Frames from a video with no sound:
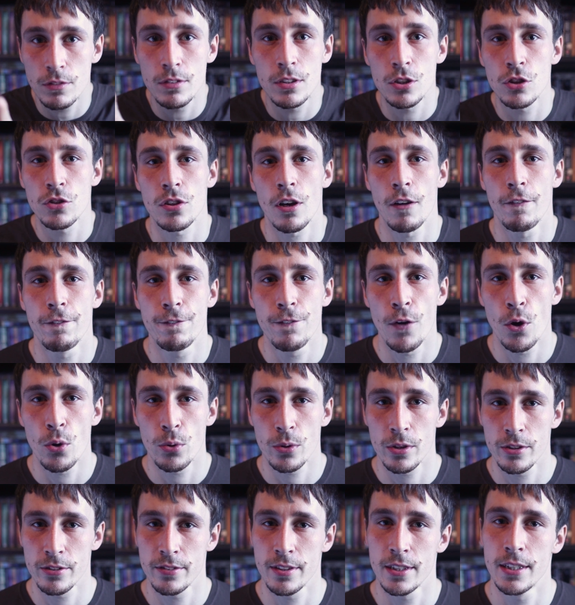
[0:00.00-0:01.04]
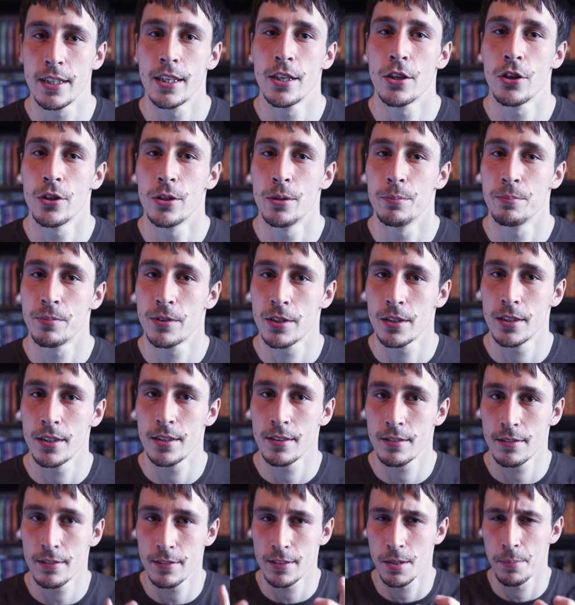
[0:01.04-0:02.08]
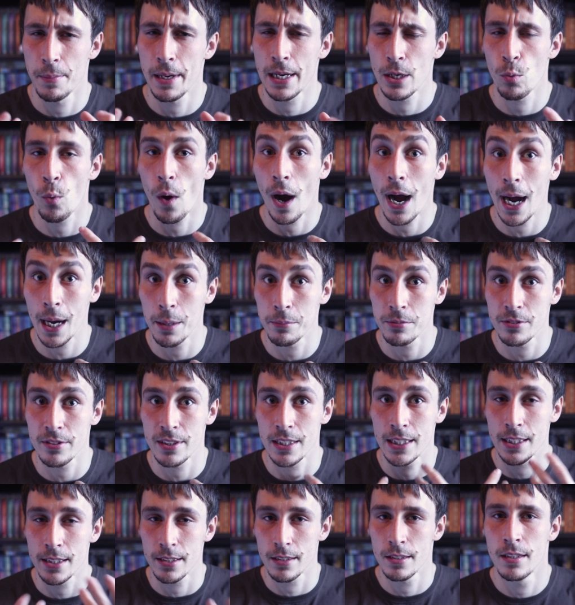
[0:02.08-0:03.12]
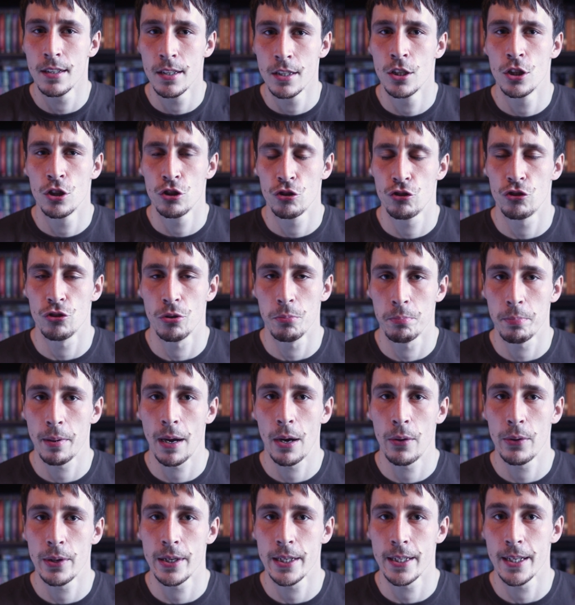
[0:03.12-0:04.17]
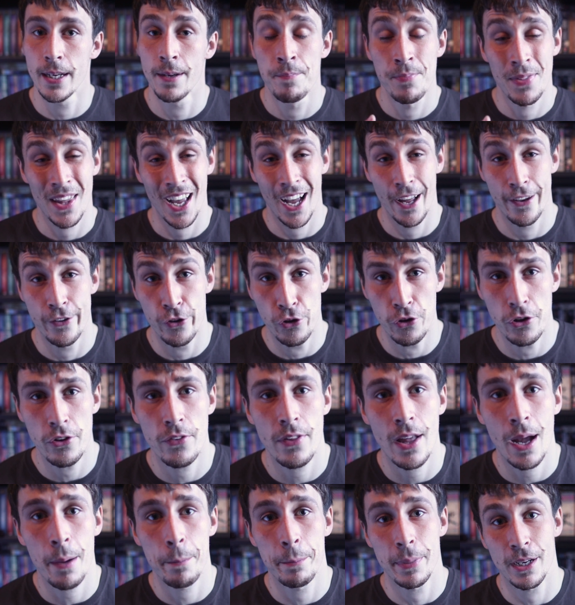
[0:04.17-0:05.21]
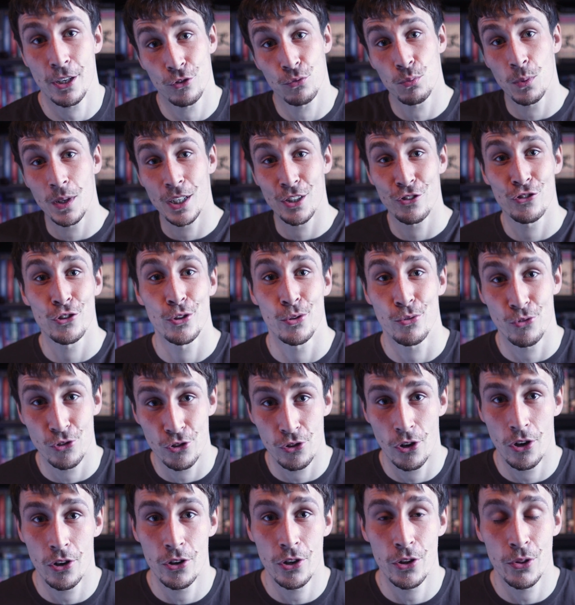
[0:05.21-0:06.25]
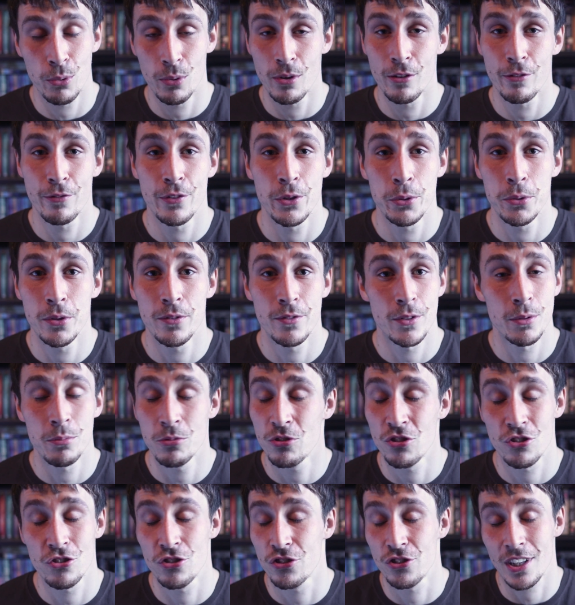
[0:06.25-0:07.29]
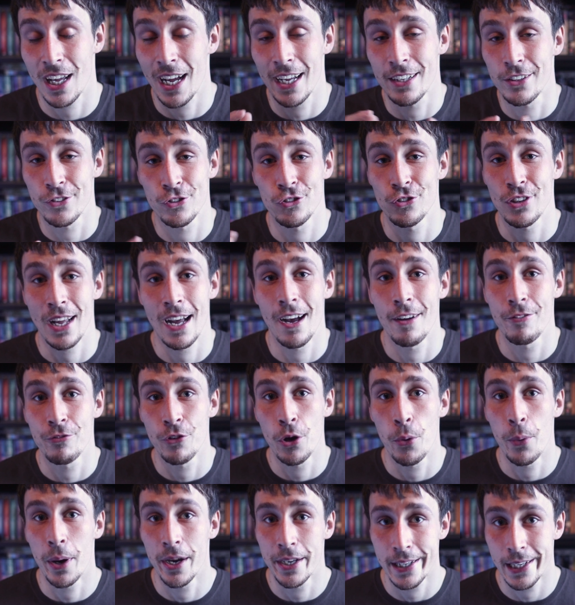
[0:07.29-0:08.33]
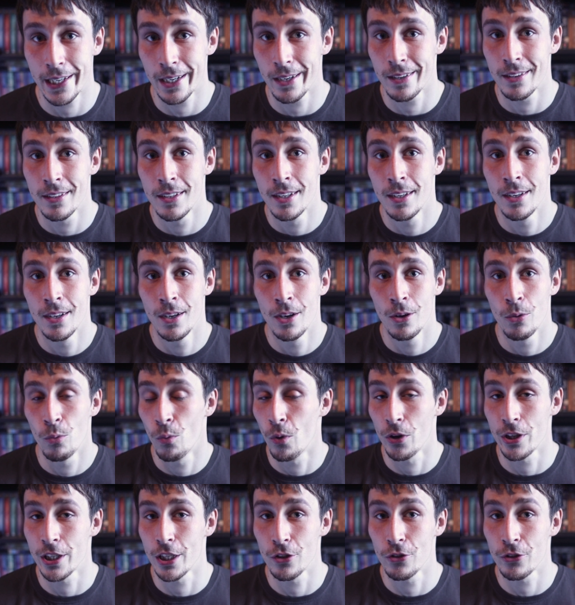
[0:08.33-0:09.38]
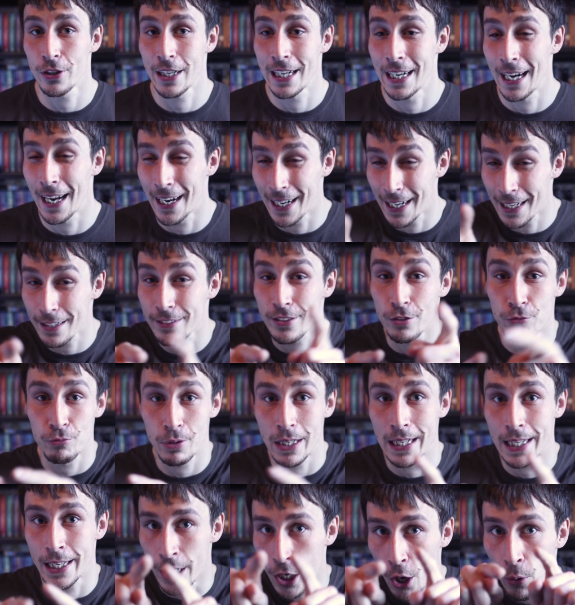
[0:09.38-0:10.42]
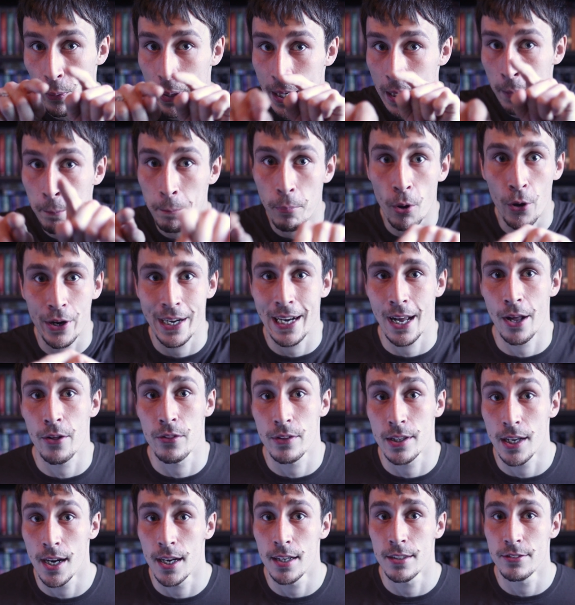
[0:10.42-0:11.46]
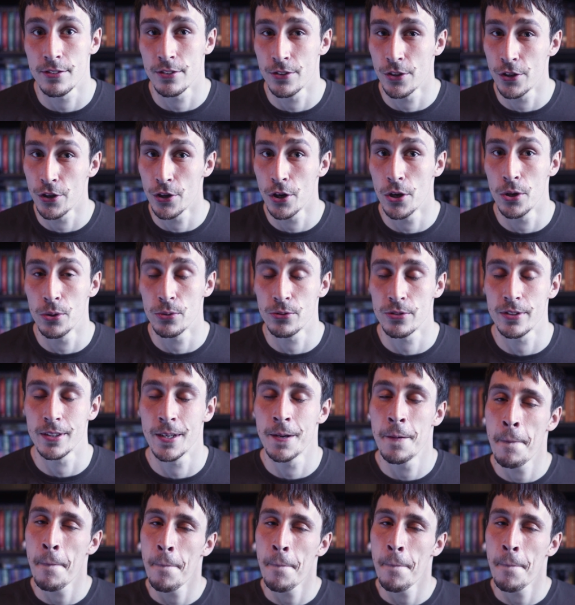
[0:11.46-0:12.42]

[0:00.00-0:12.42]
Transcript: sort of focusing in on them to make what I'm seeing jump out at you. I know that because when I showed Shauna, there were a few of them, I just have no idea what you're looking at, and I had to really go in and point out the eyes and the nose. And